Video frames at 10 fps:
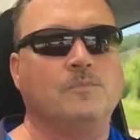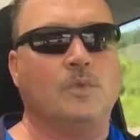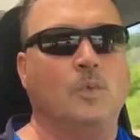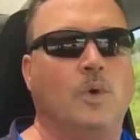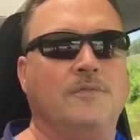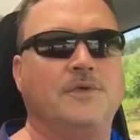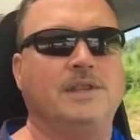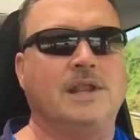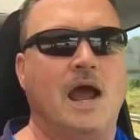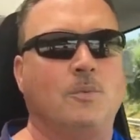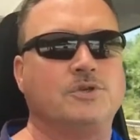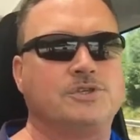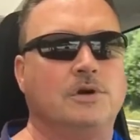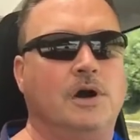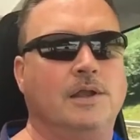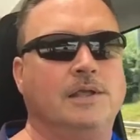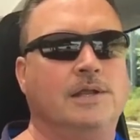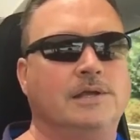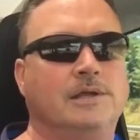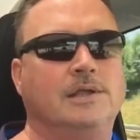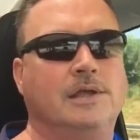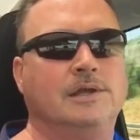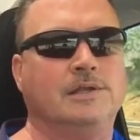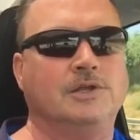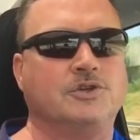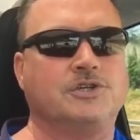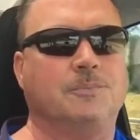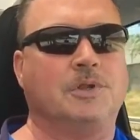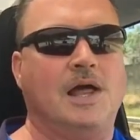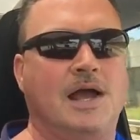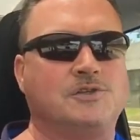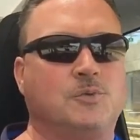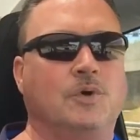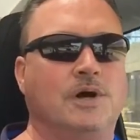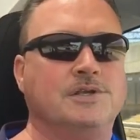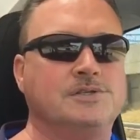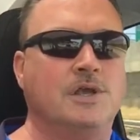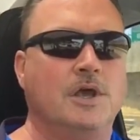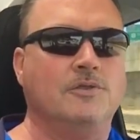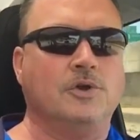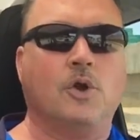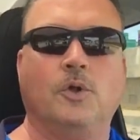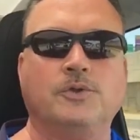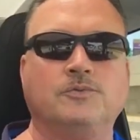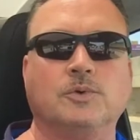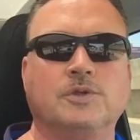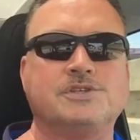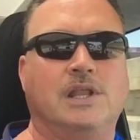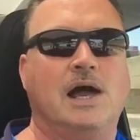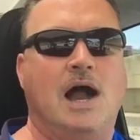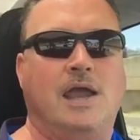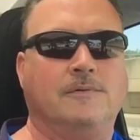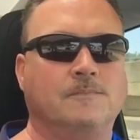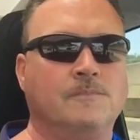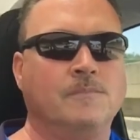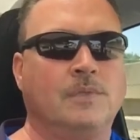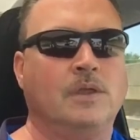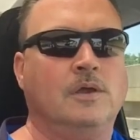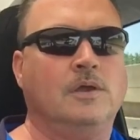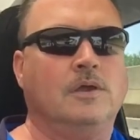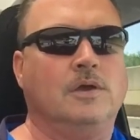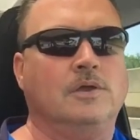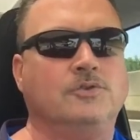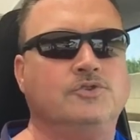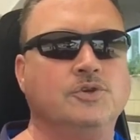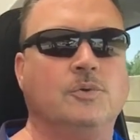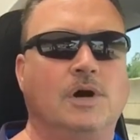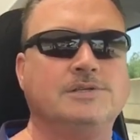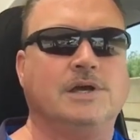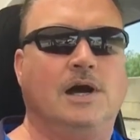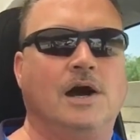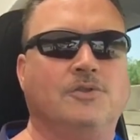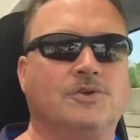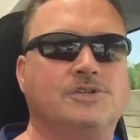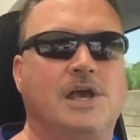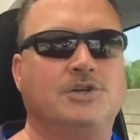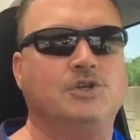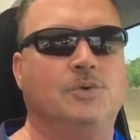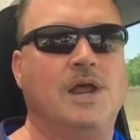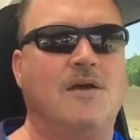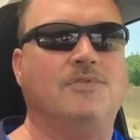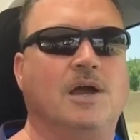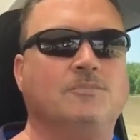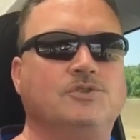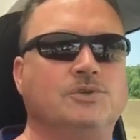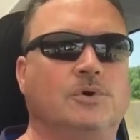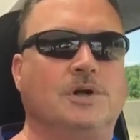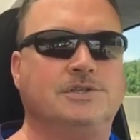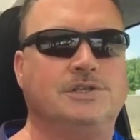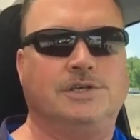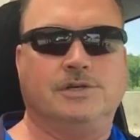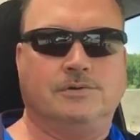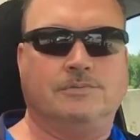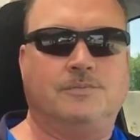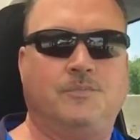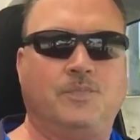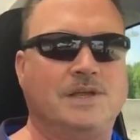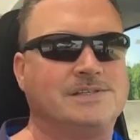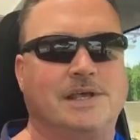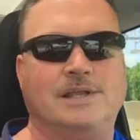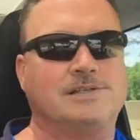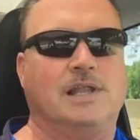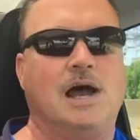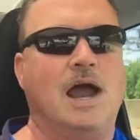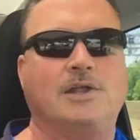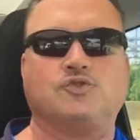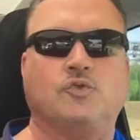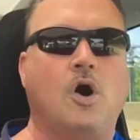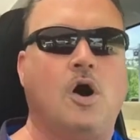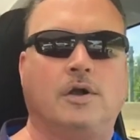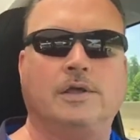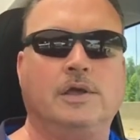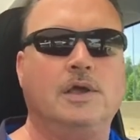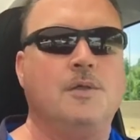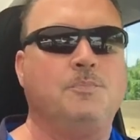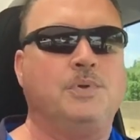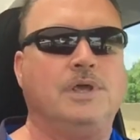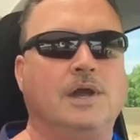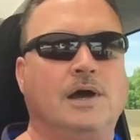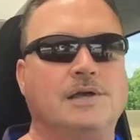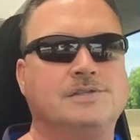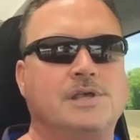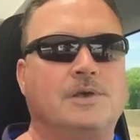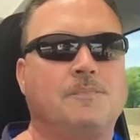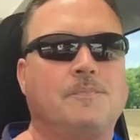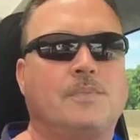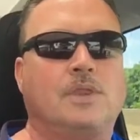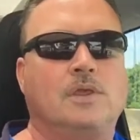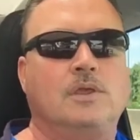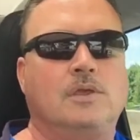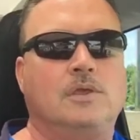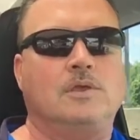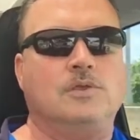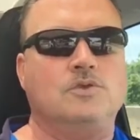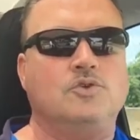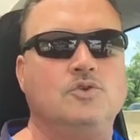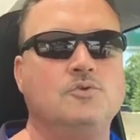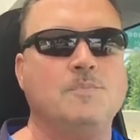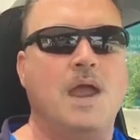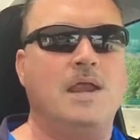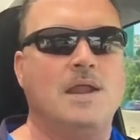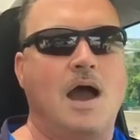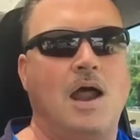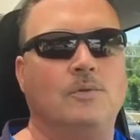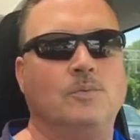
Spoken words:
one thing that I was taught in a leadership class was the golden rule is a lie. Do unto others as you would have them do unto you. It's a lie. It's wrong, because you may not